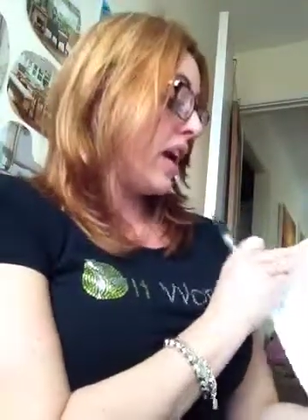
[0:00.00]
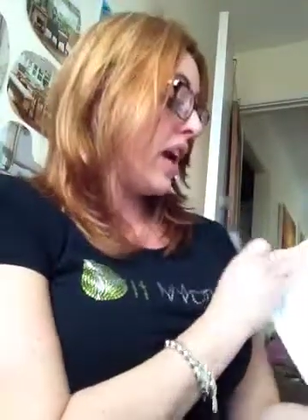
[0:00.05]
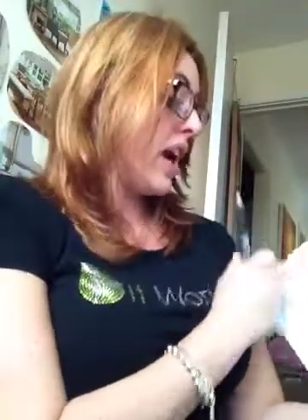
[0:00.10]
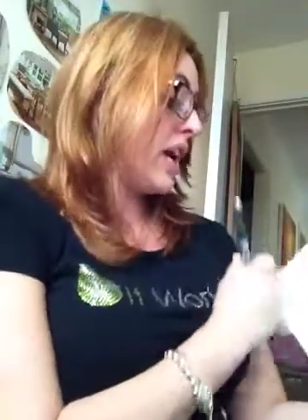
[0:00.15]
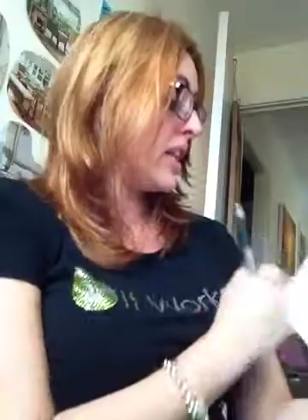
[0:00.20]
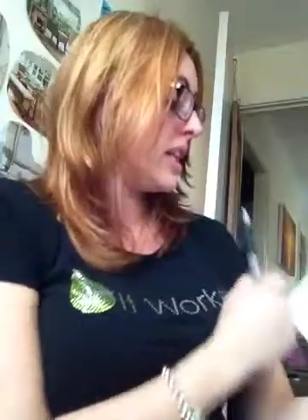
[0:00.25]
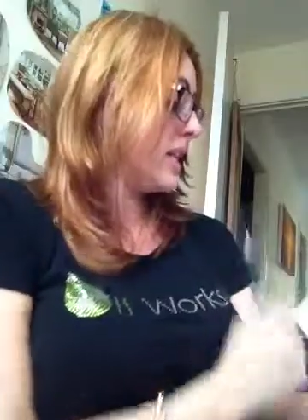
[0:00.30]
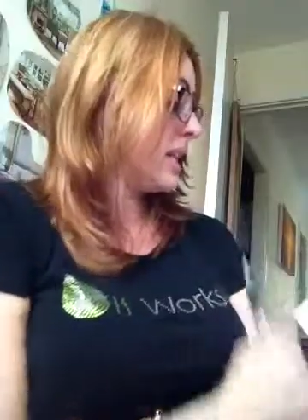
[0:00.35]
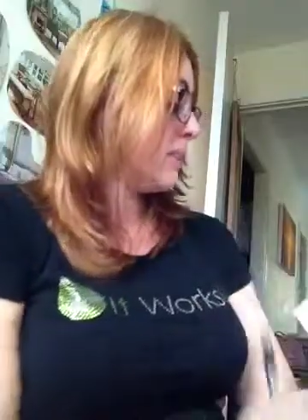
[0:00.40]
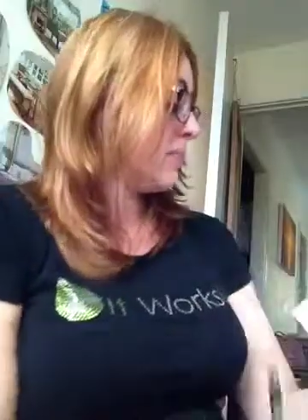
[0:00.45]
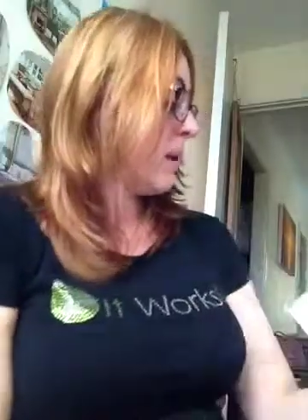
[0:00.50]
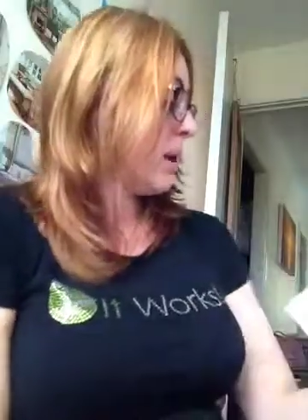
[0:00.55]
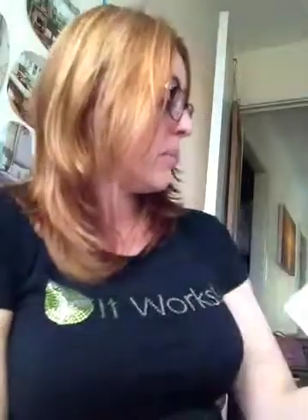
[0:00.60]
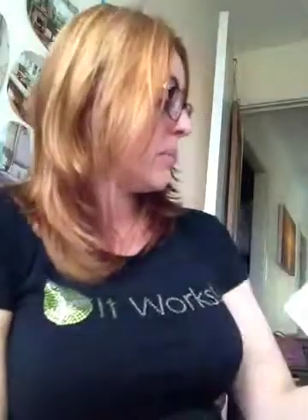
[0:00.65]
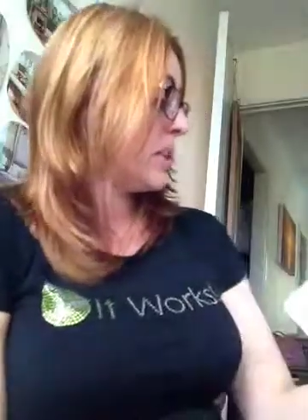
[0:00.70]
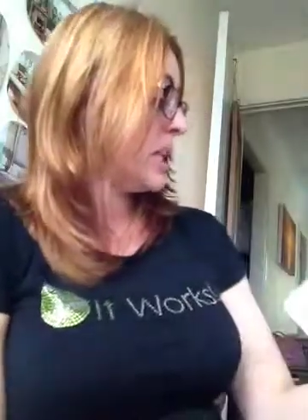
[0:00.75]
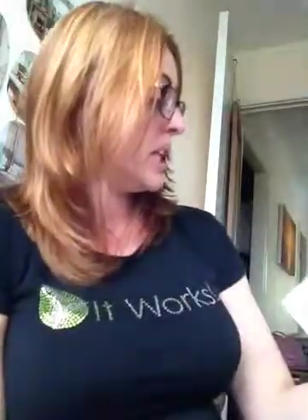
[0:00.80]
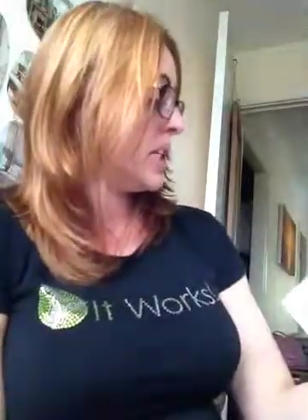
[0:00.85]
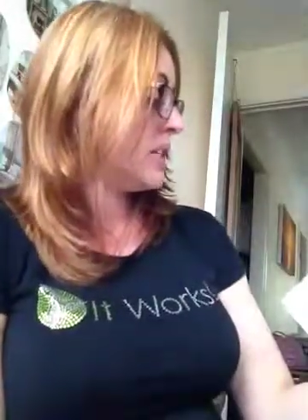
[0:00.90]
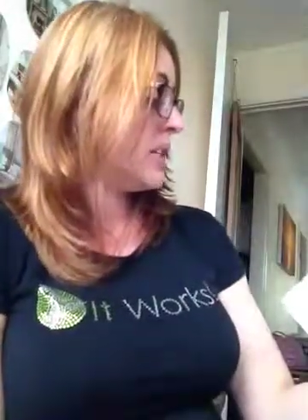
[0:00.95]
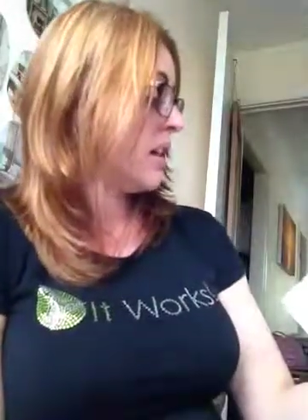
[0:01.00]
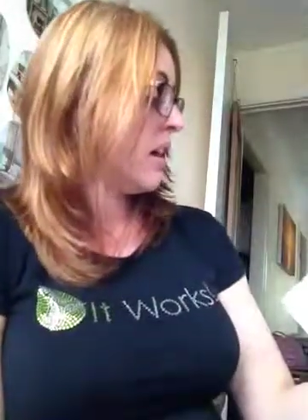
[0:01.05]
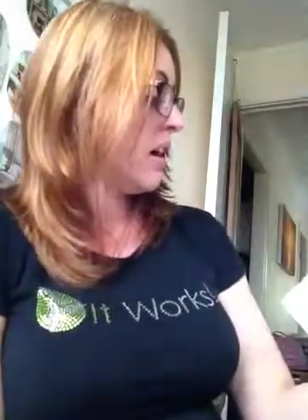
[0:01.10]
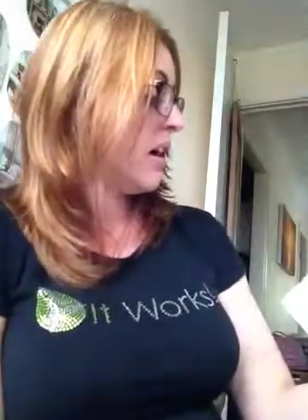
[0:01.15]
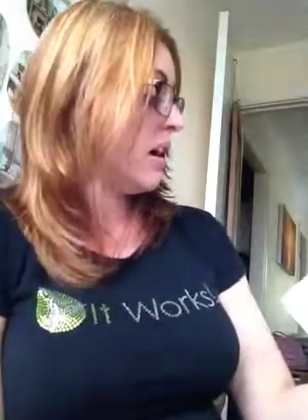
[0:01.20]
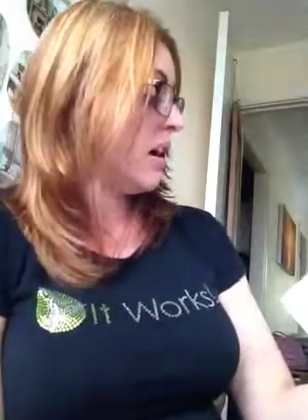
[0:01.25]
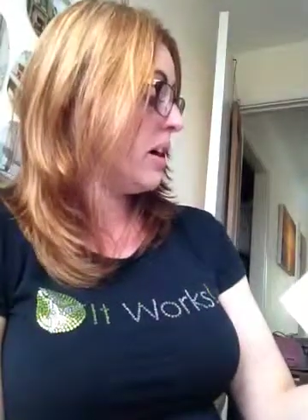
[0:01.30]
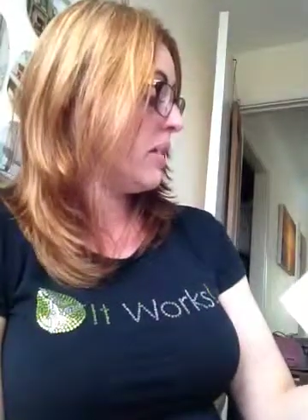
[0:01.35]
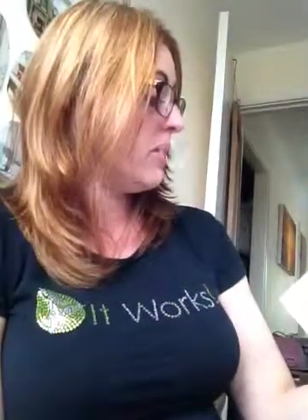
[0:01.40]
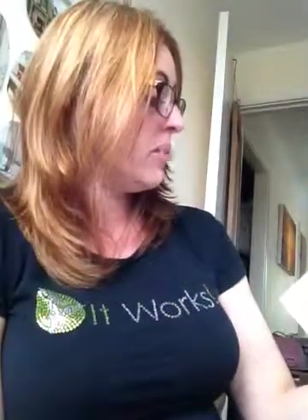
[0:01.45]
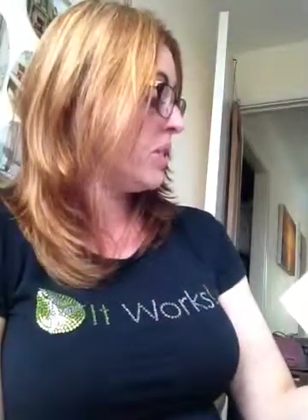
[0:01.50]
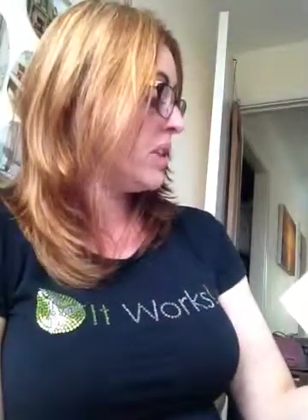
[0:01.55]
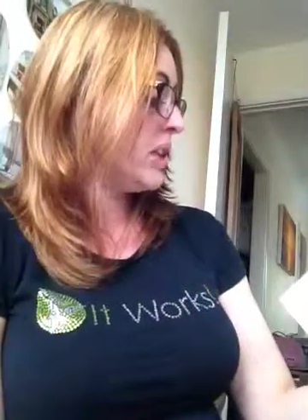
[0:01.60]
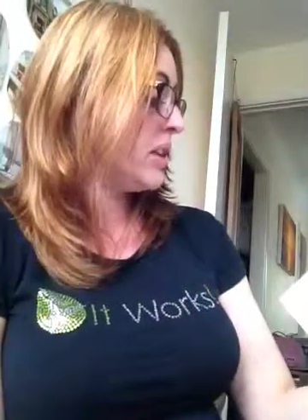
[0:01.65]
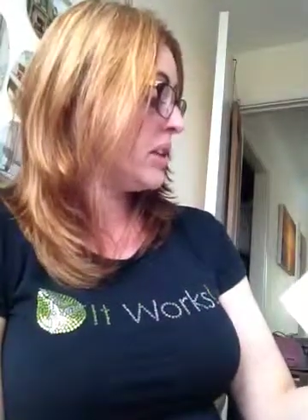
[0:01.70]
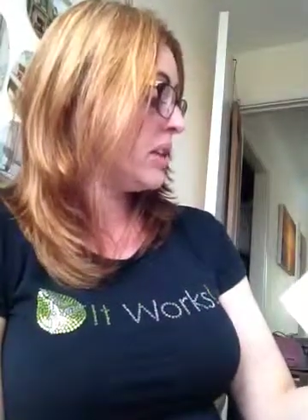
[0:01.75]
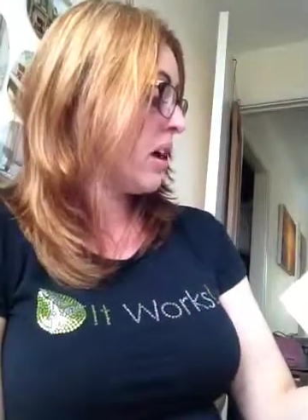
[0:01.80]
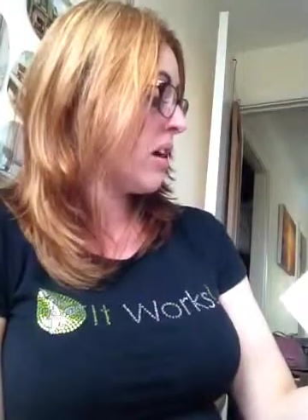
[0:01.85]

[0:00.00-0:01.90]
at this moment in time, is